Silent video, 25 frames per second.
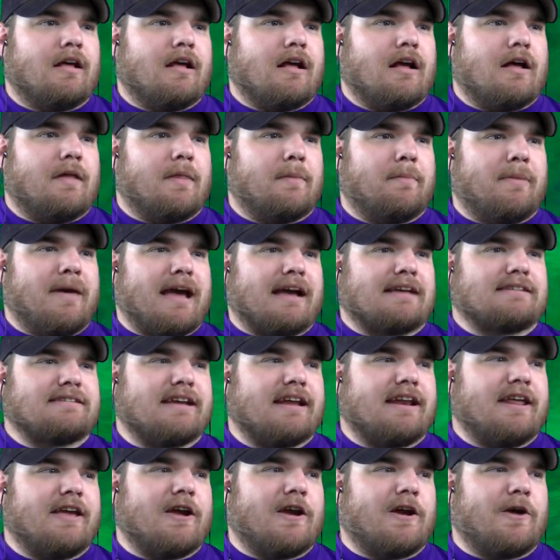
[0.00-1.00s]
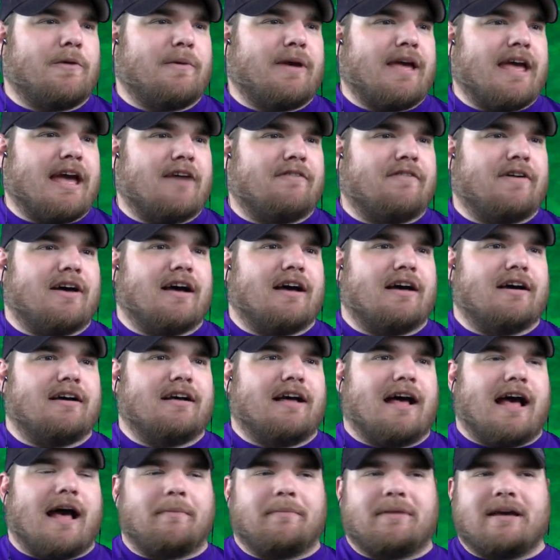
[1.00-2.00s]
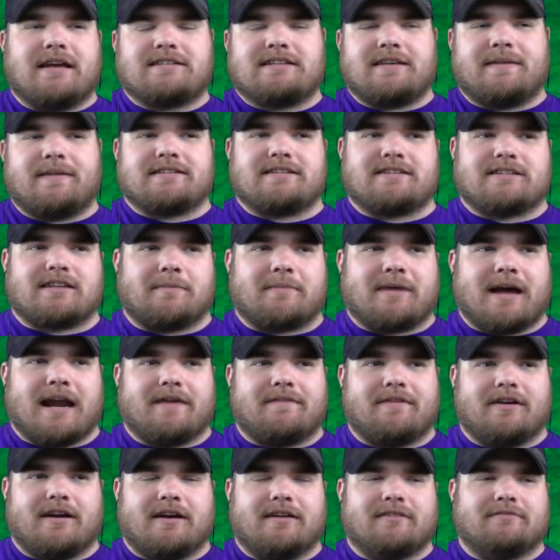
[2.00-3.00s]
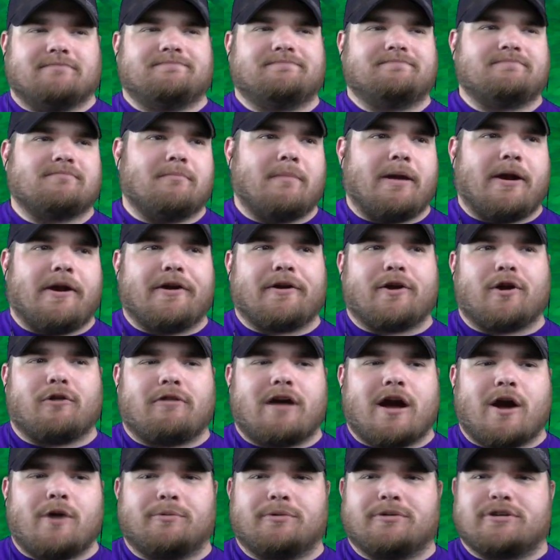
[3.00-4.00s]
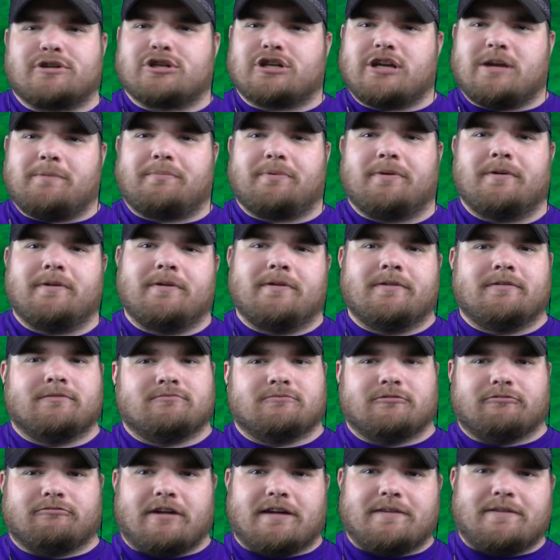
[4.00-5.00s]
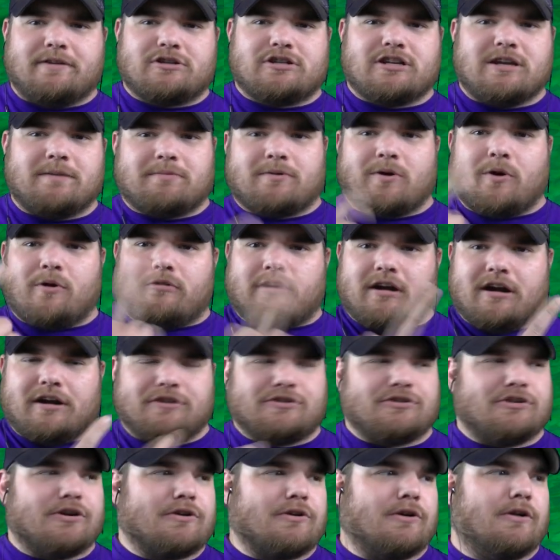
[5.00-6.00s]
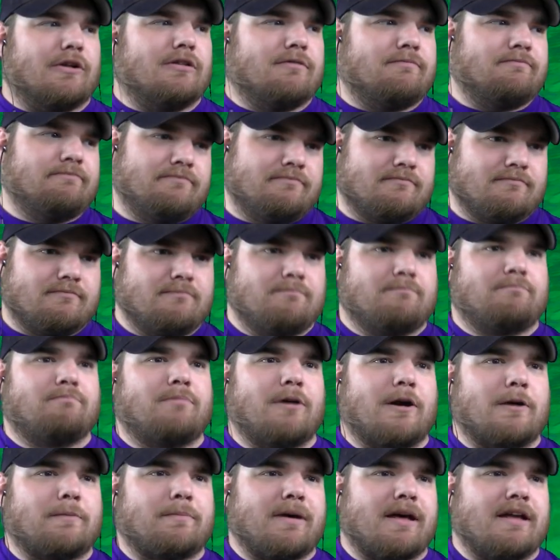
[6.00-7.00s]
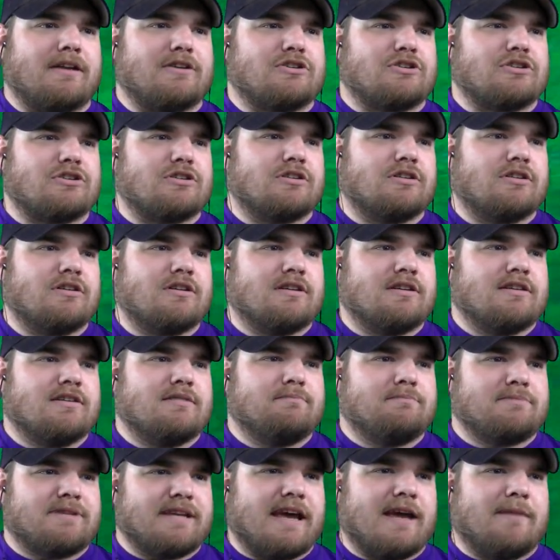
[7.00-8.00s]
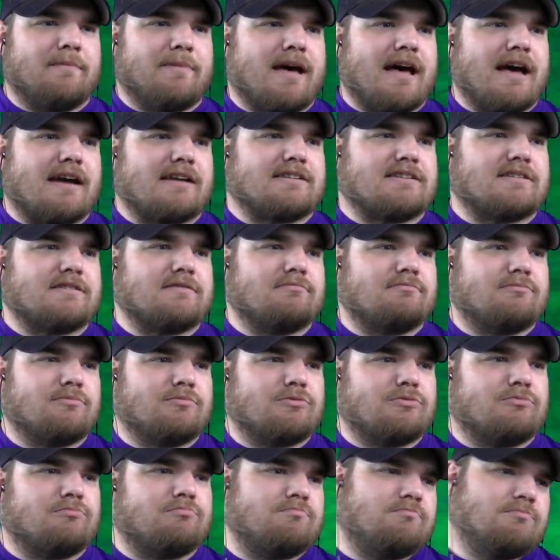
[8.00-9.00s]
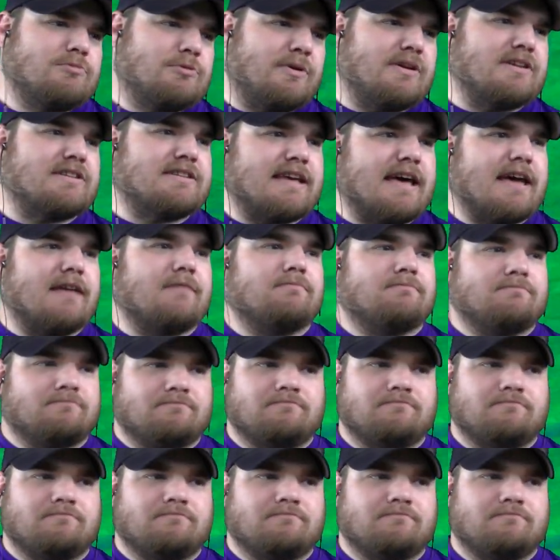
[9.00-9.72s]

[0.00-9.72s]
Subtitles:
On the back side here, we have, I'm guessing this is some kind of a merry-go-round with sheep. Ride the sheep, go around in a circle, park bench, sandbox, swing set,